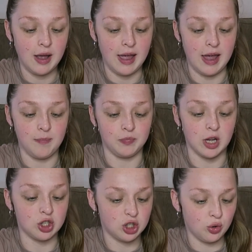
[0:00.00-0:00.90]
I
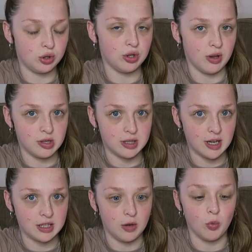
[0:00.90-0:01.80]
just know
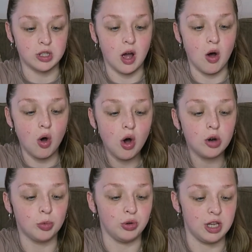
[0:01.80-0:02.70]
2016 was a
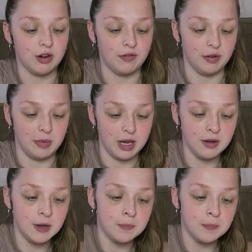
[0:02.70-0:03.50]
horrible year for me.